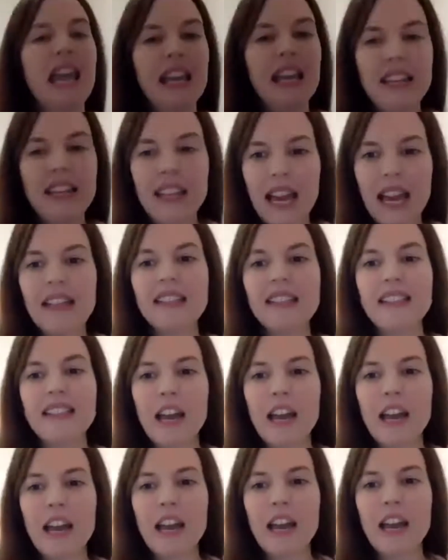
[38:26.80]
yes,
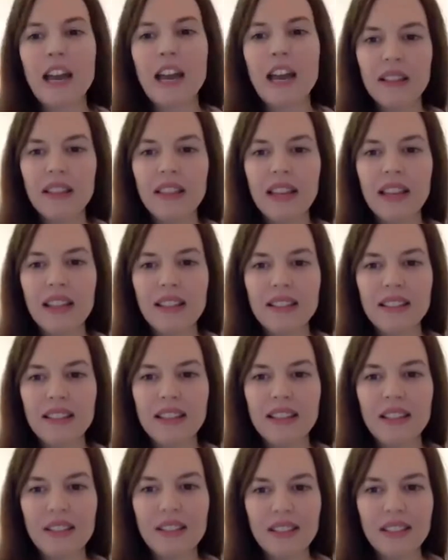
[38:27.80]
I mean that
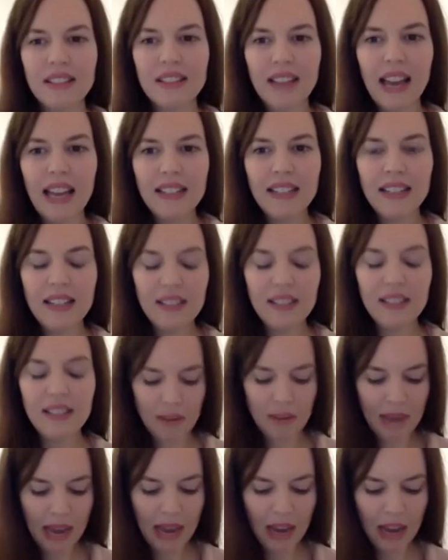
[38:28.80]
the society
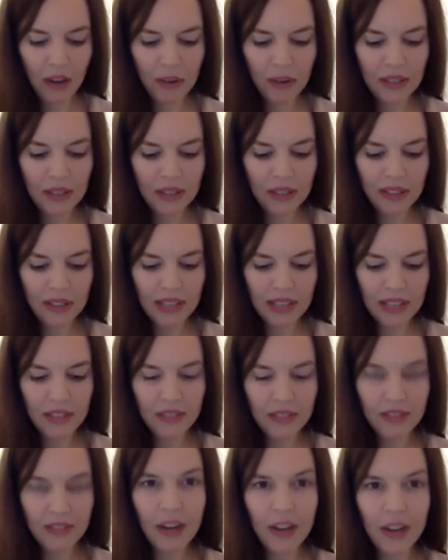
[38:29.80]
somehow is
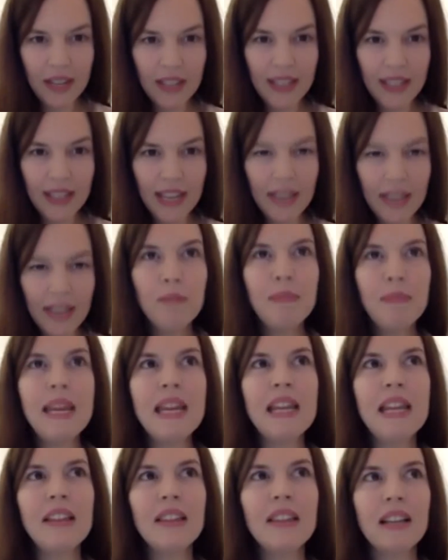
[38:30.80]
very yin,
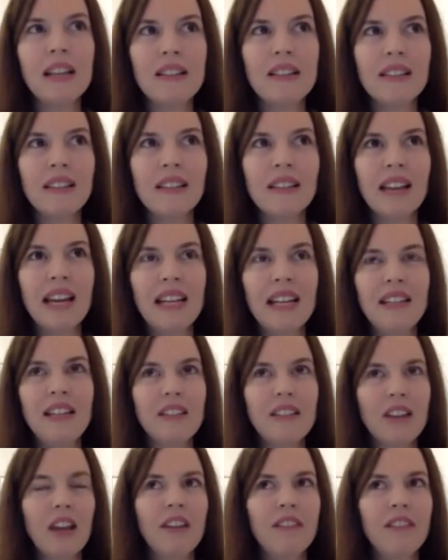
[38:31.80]
meaning that society
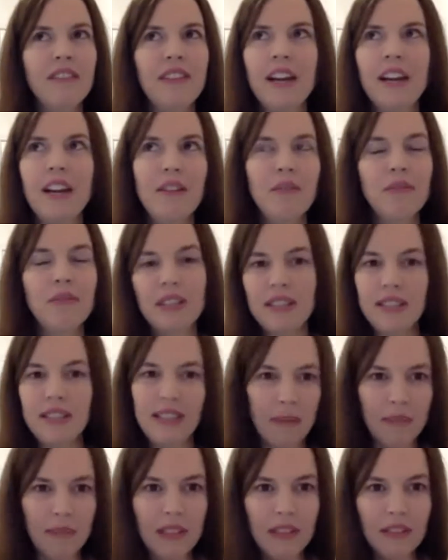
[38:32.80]
is kind of very
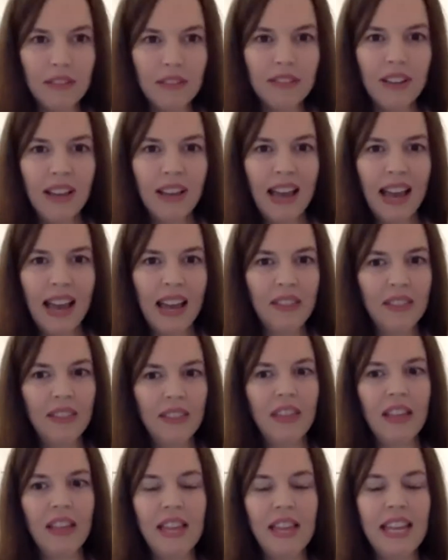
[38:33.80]
receptive
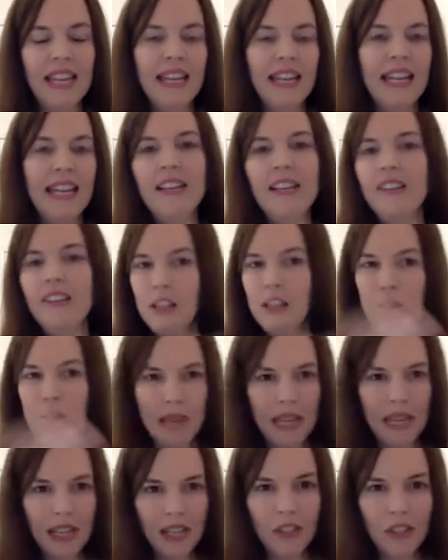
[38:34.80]
and that they can easily
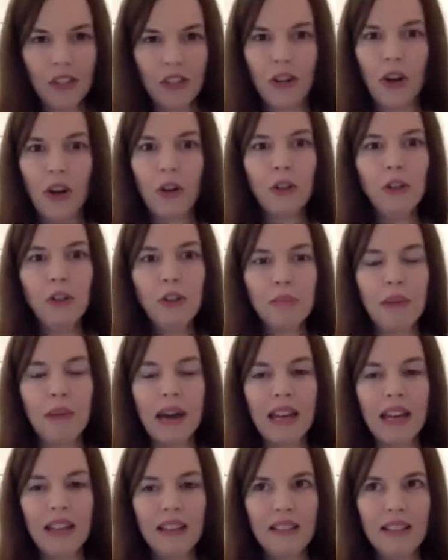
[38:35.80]
be controlled
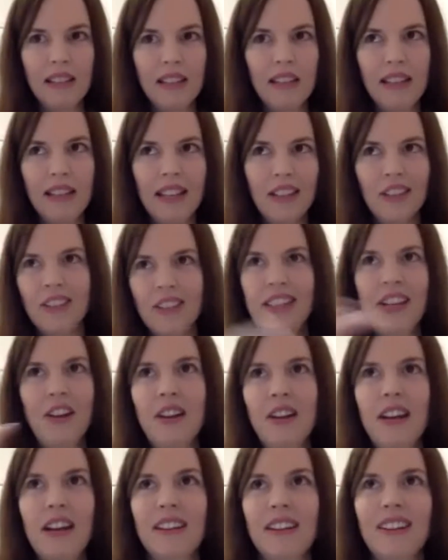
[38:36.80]
by the
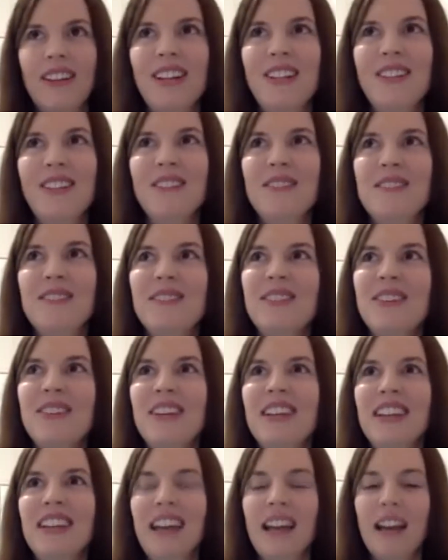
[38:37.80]
exterior kind of
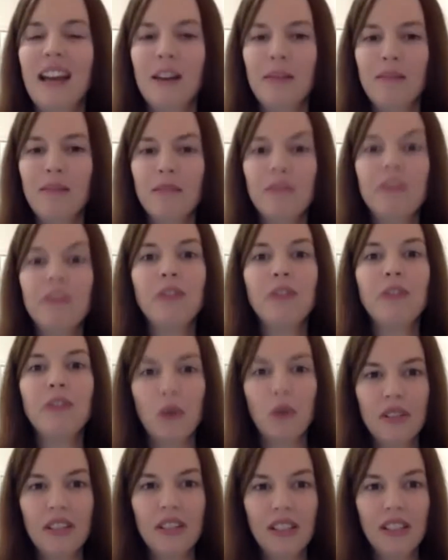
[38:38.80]

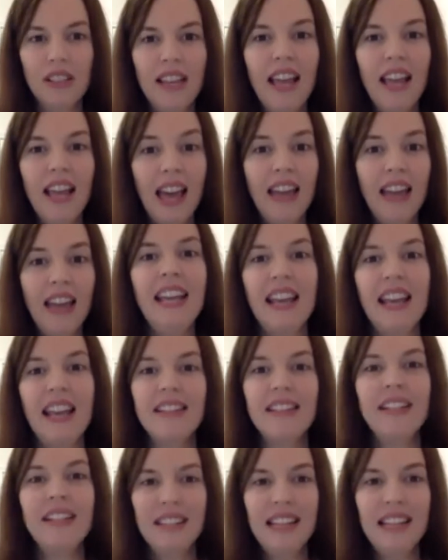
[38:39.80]
forces. And
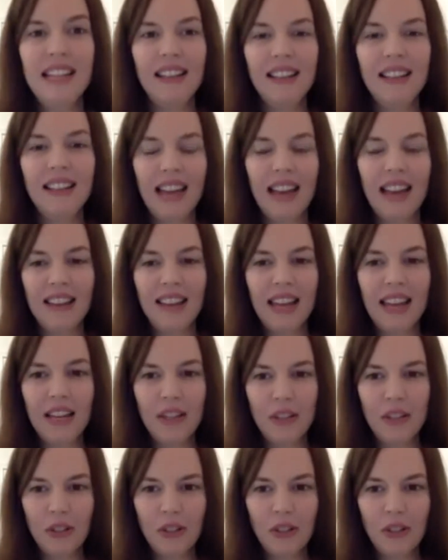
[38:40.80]
yes, indeed, that
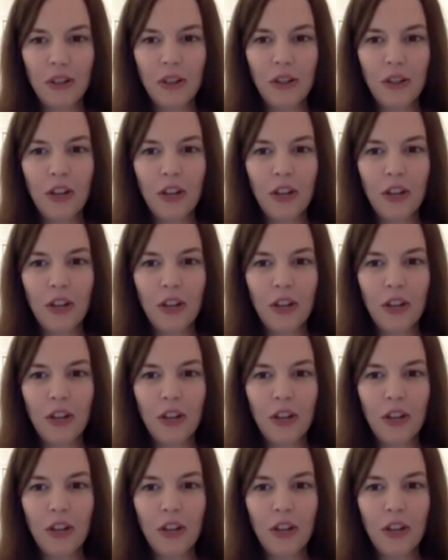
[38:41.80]
is true.